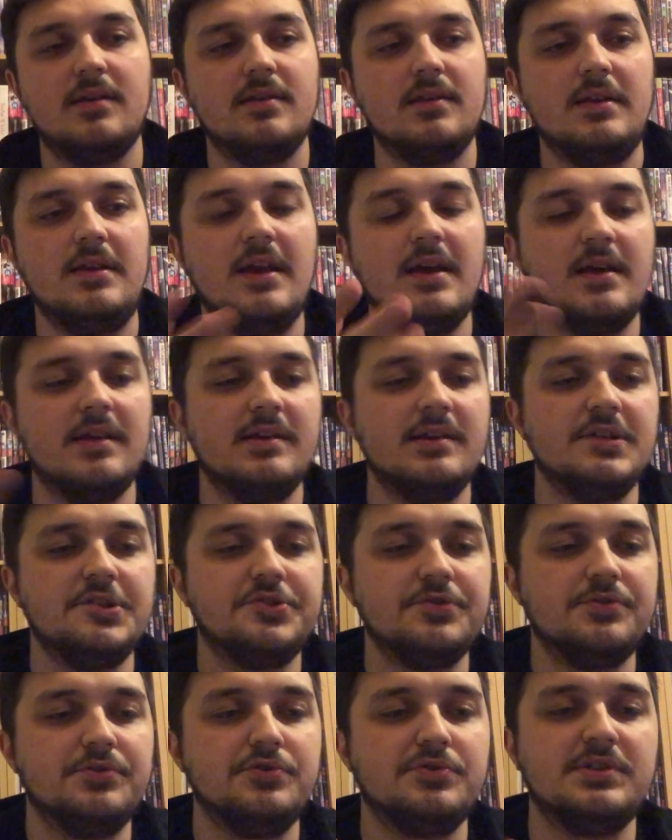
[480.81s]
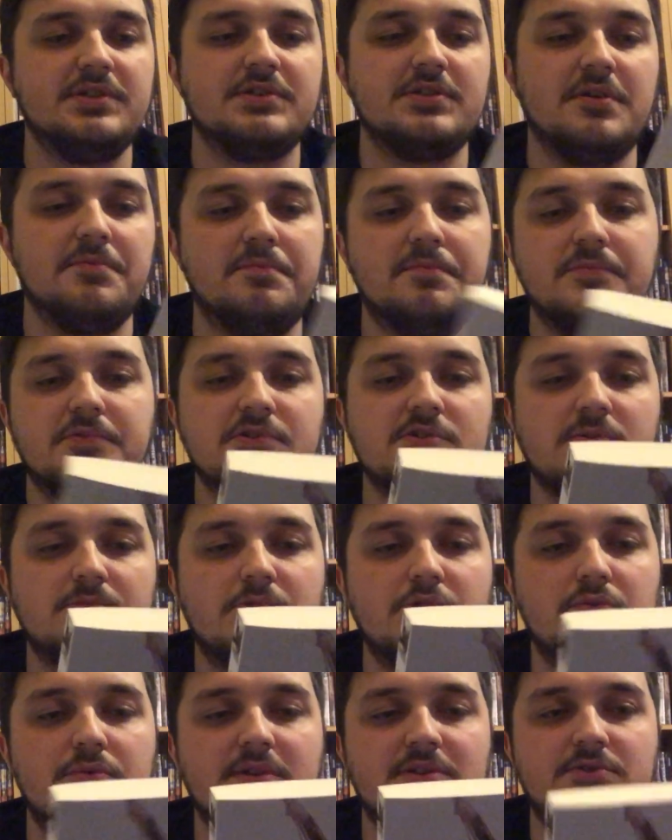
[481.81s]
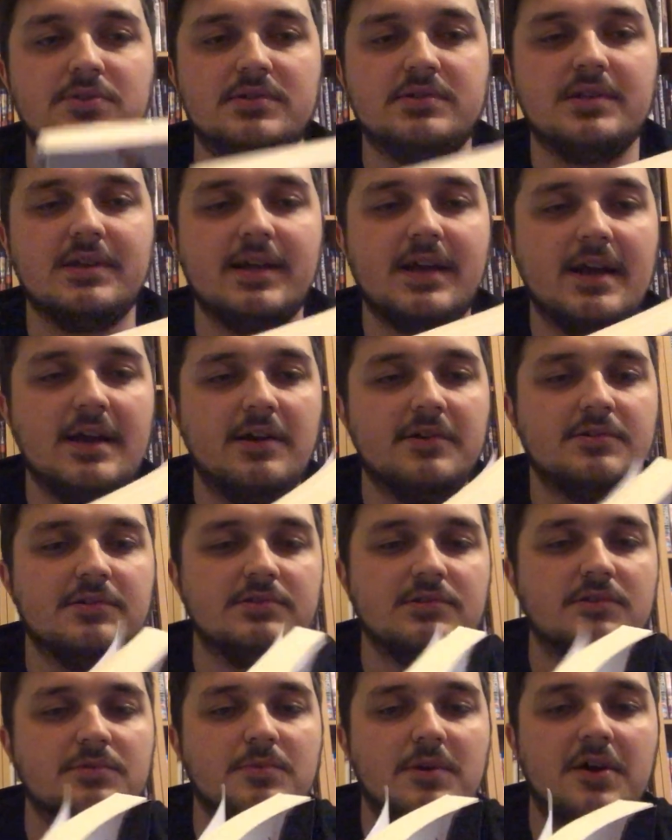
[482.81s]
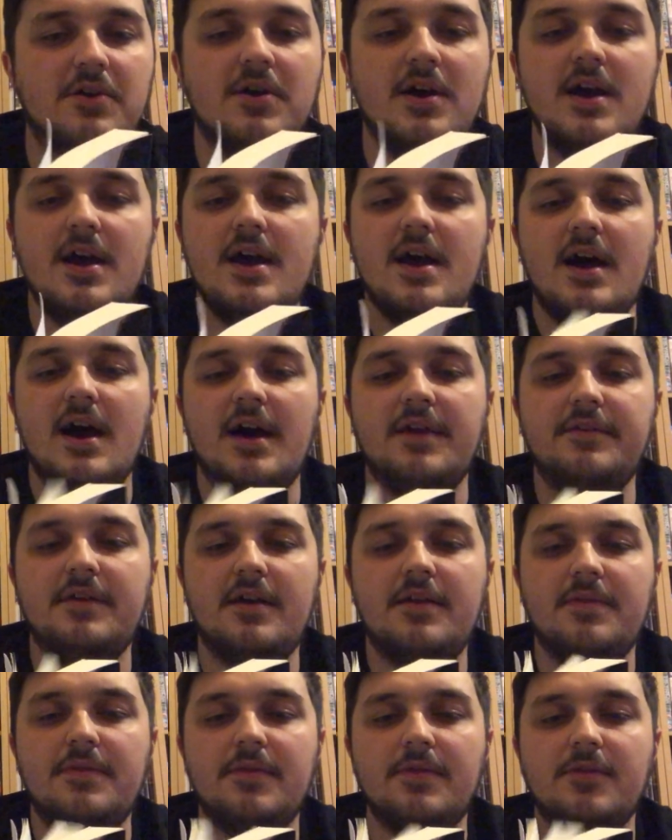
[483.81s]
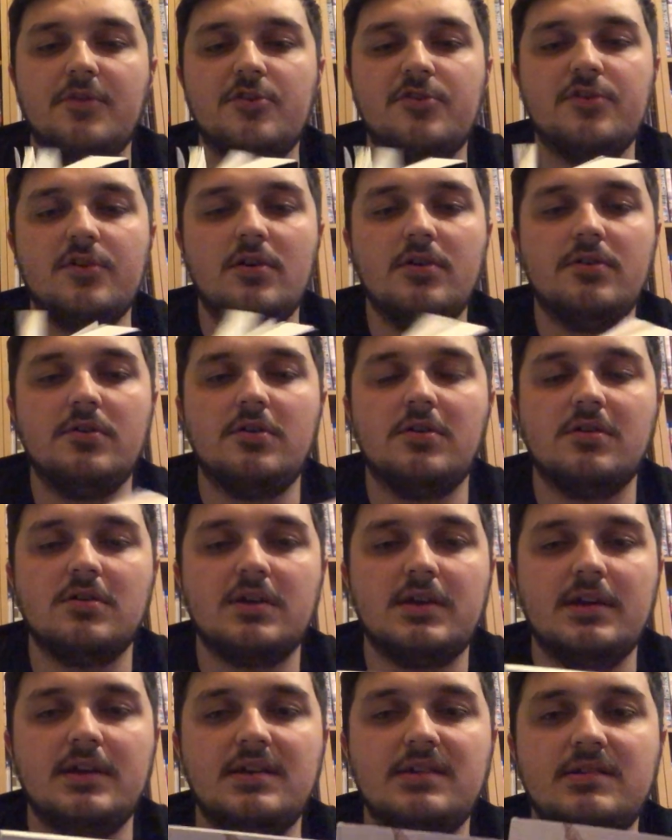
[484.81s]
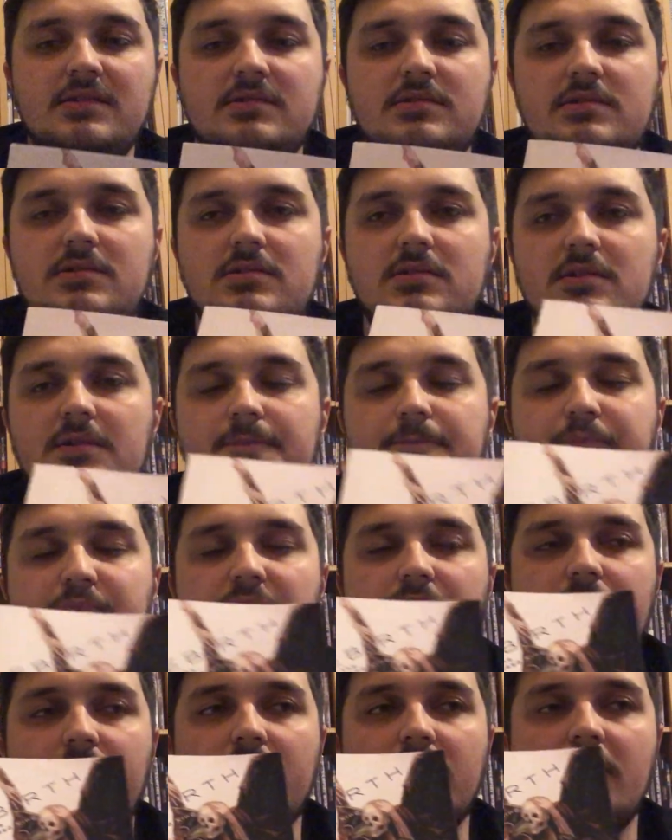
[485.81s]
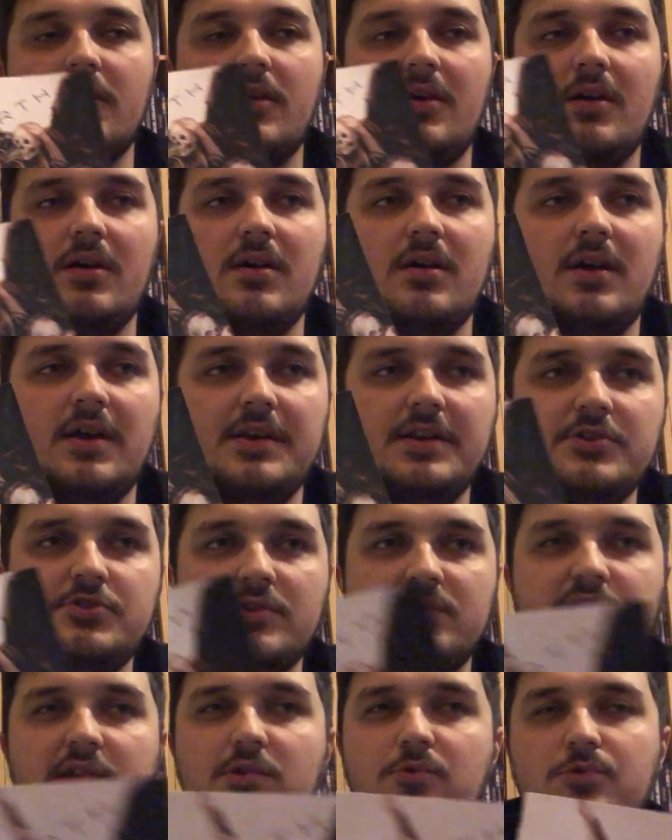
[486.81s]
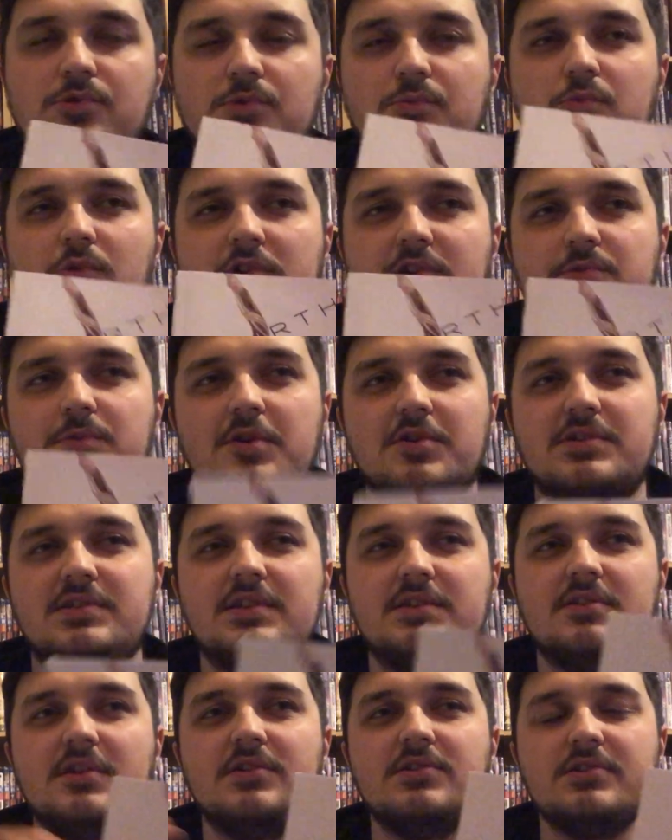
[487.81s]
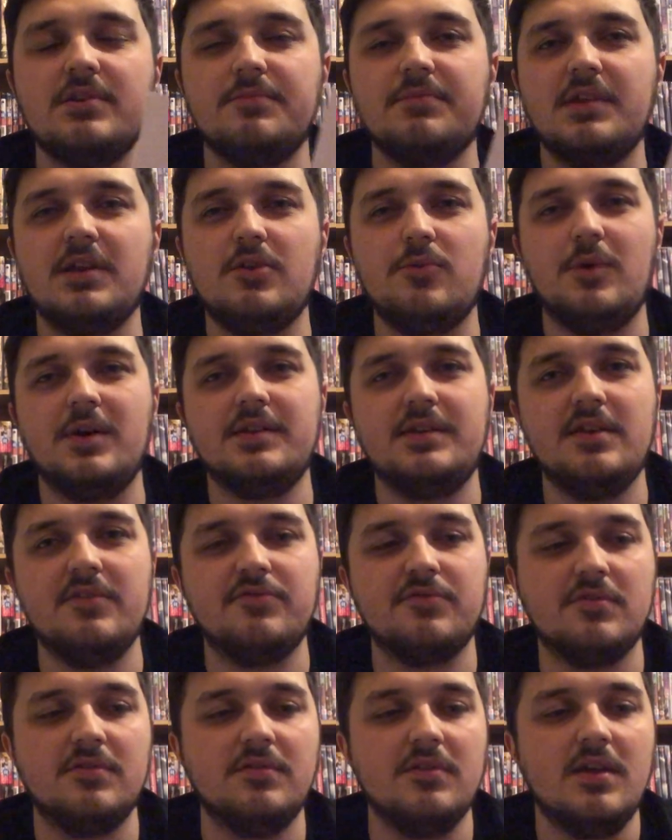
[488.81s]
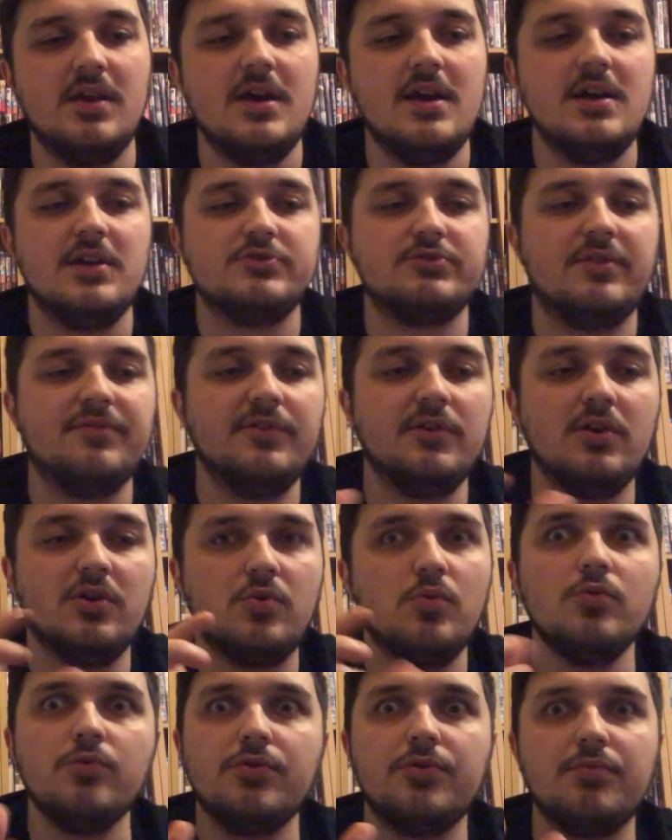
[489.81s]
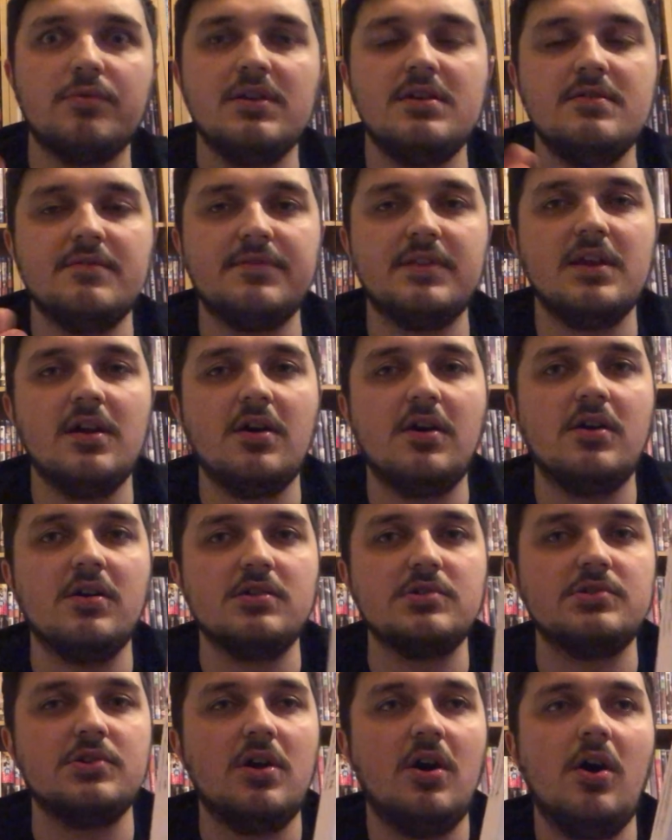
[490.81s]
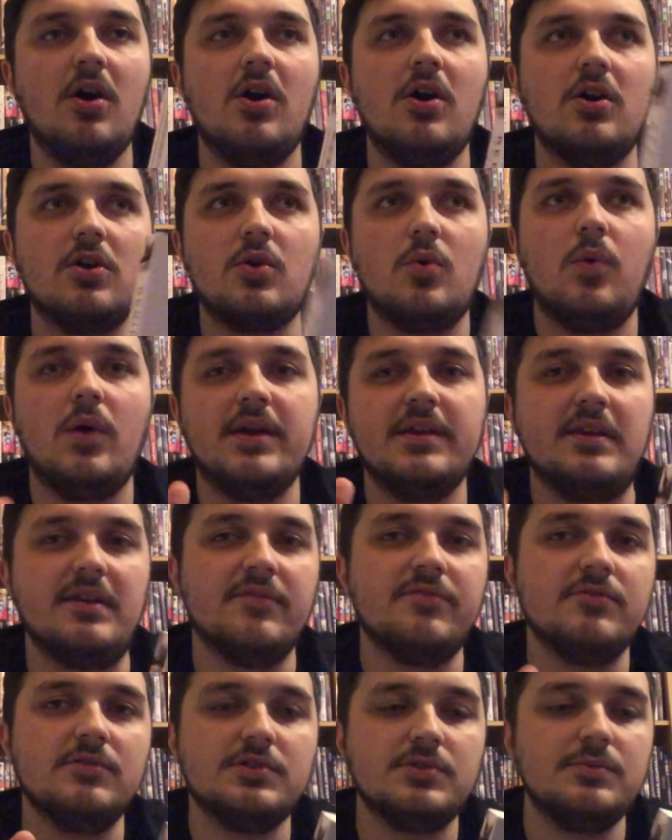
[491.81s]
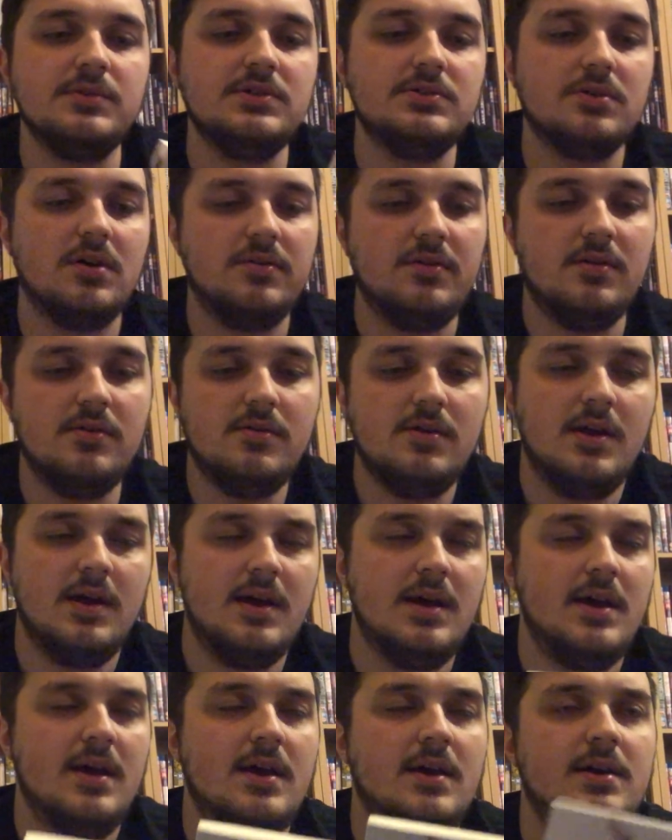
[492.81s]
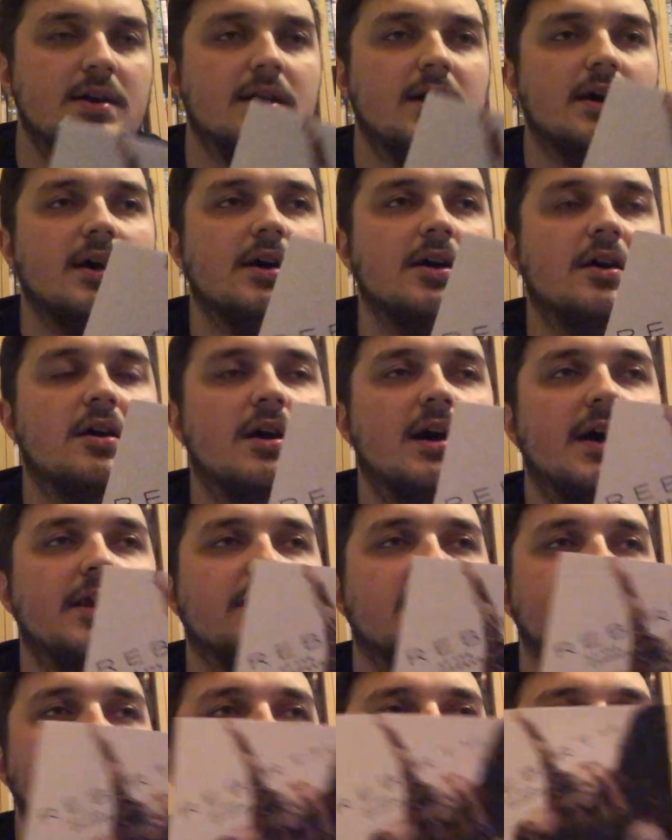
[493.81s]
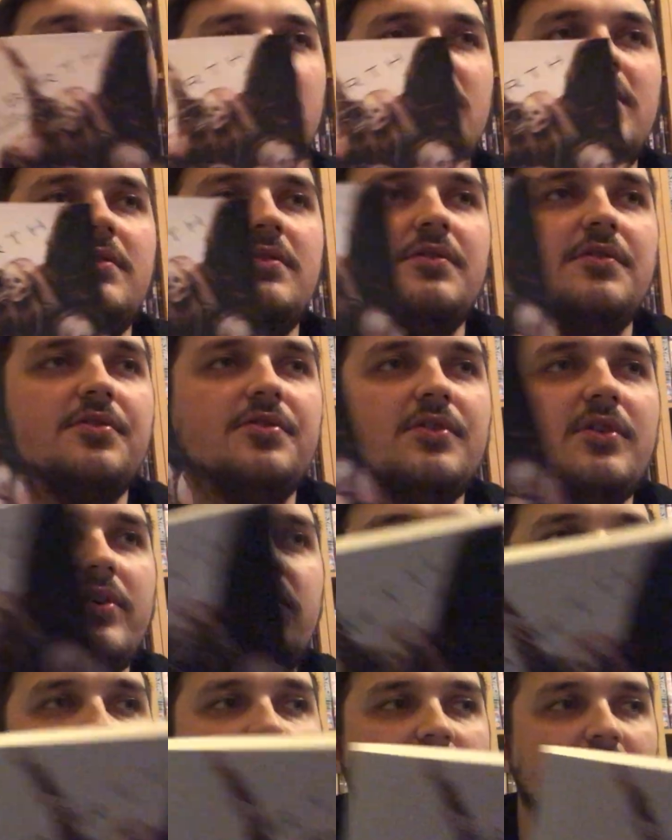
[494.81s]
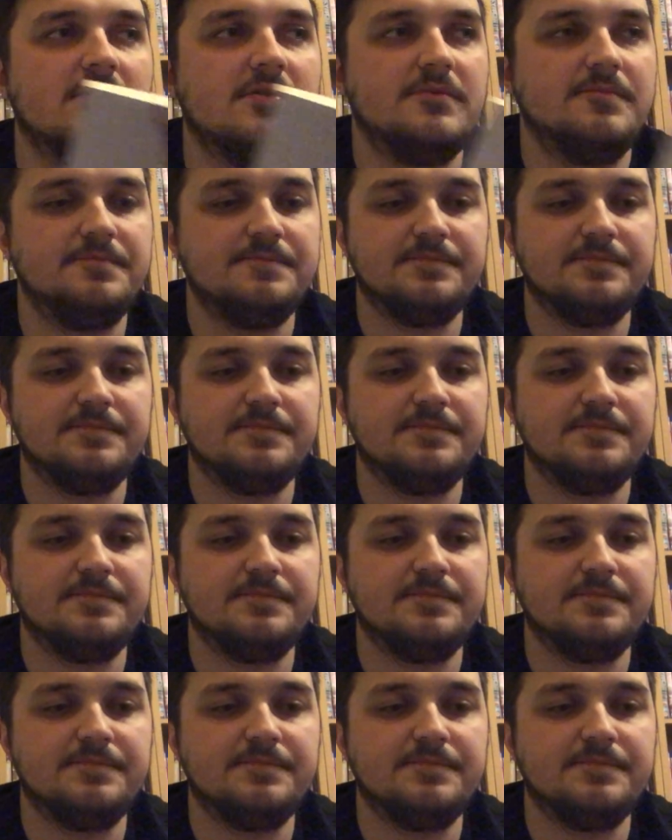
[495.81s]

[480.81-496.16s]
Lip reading: yeah, it introduces some new interesting characters as well. And then the third arc is an interesting one as well, because it does something quite different. So I feel like all 3 of the arcs are quite different to each other. And I feel that in the third arc,